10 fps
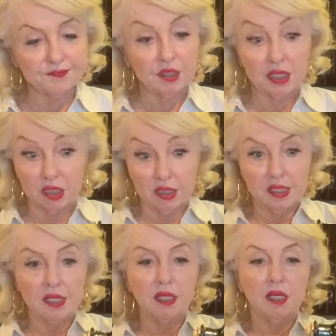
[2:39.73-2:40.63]

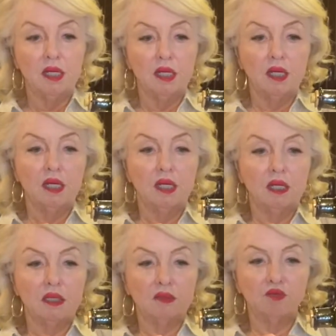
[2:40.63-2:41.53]
Italy,
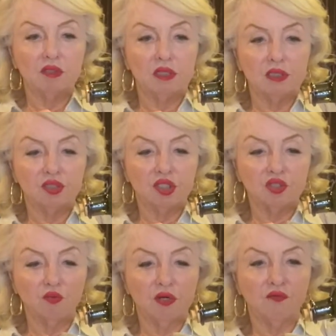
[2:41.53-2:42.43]
is
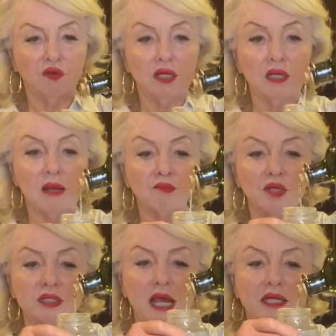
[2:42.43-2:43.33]
just wonderful. And I'm
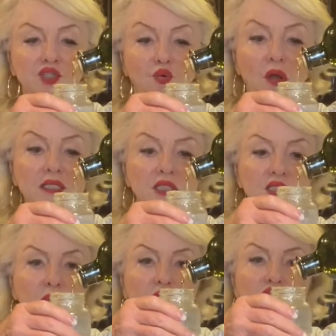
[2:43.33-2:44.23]
going to add twice
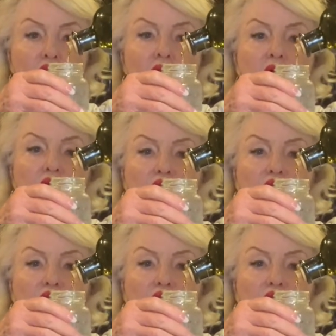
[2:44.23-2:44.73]
as much olive